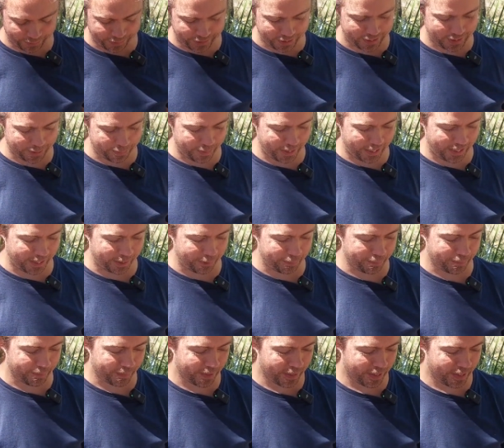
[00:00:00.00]
will disappear.
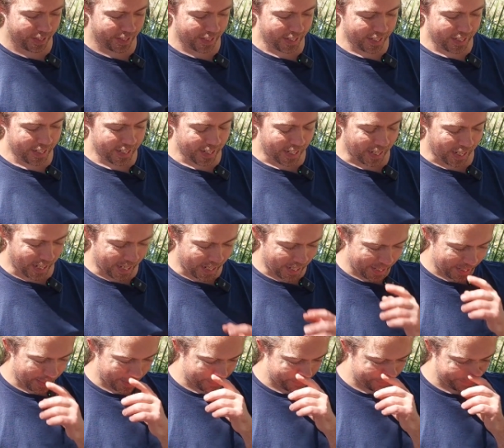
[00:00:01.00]

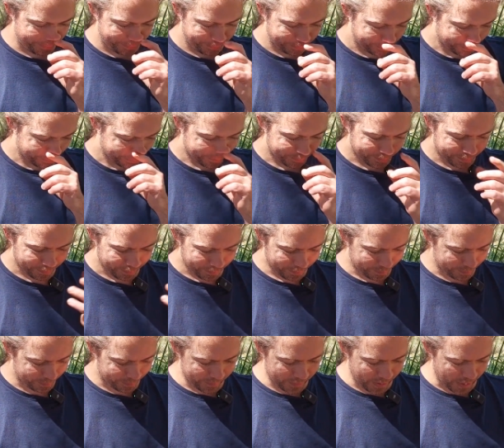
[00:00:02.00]

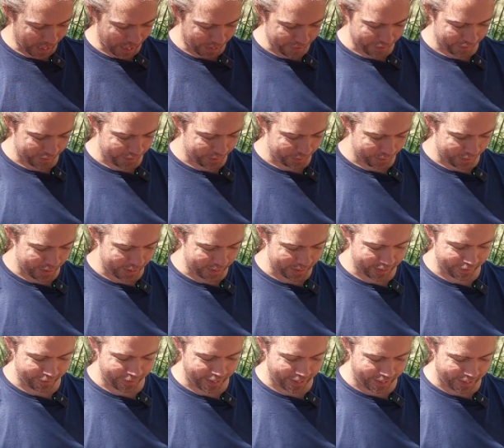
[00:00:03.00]
Other little
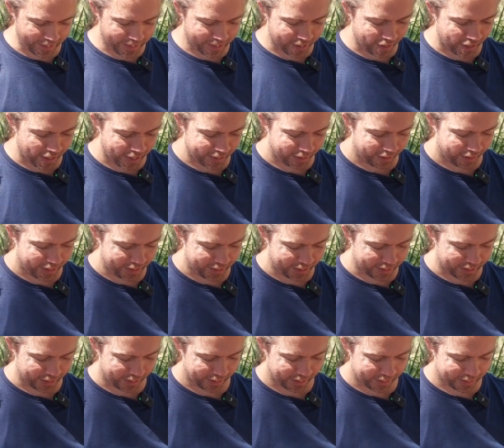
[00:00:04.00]
things of here. This guideline
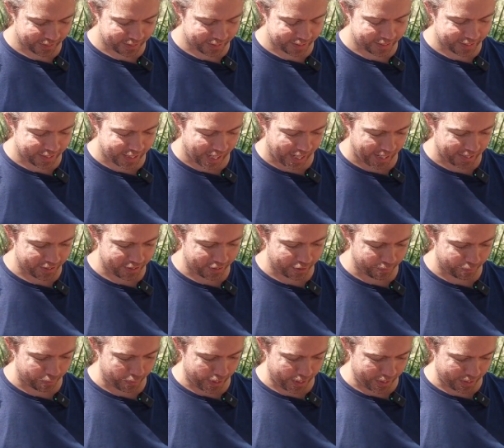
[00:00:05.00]
is like
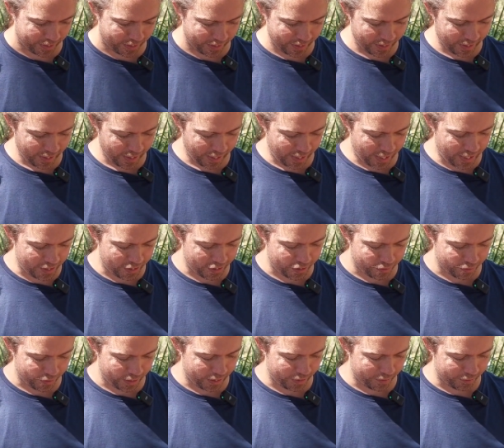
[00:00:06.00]
scattered with
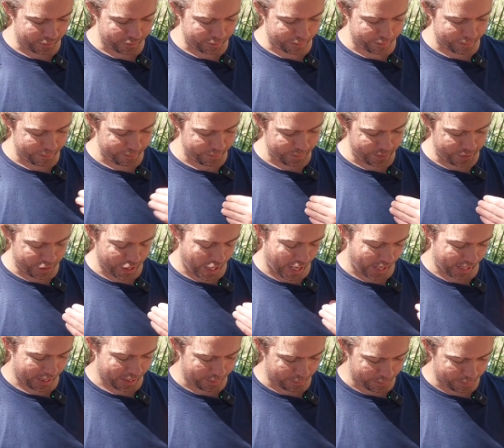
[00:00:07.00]
history of
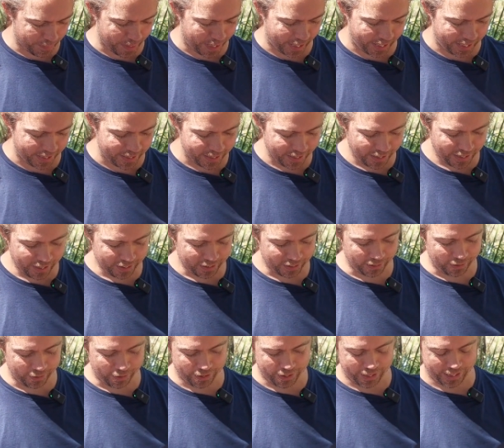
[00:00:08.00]
Jack, me,
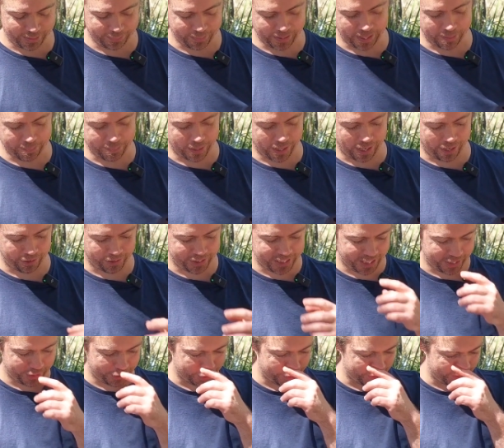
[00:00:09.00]
learning about
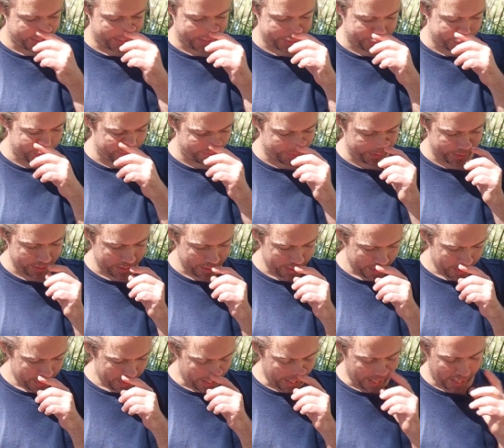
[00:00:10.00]
bioretention systems.
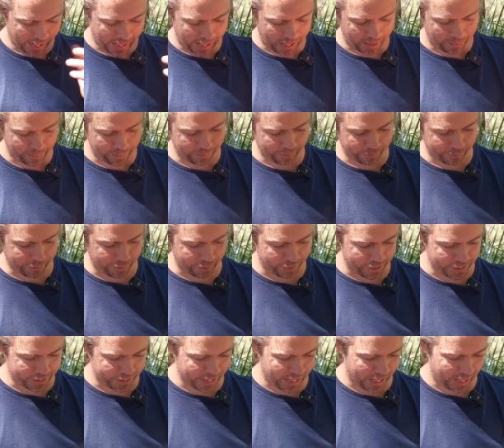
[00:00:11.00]

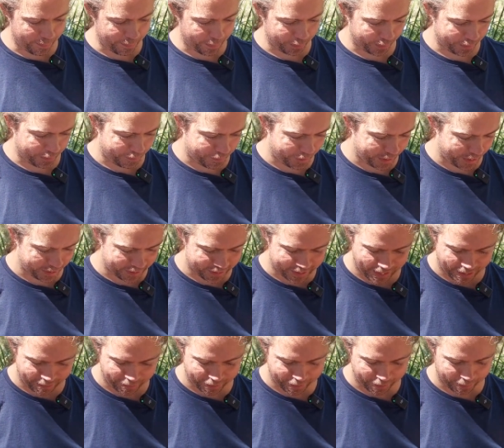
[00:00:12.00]
For example, in figure
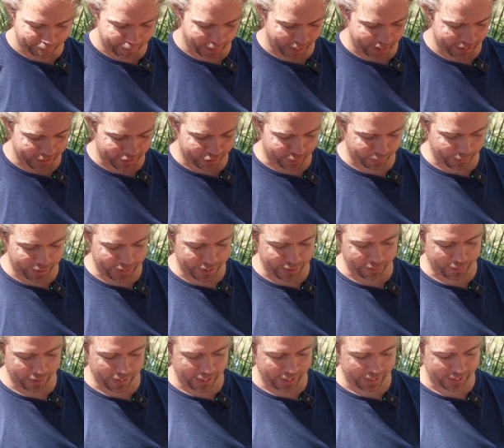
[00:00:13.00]
7 on page
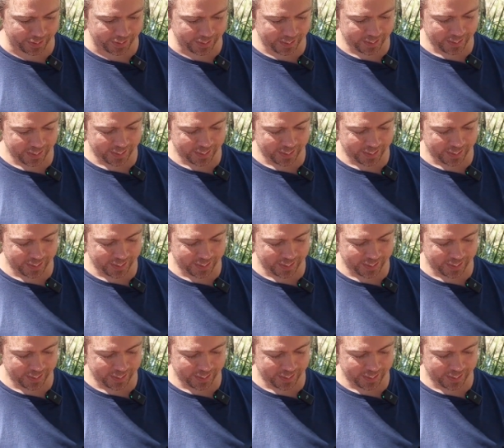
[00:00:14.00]
21,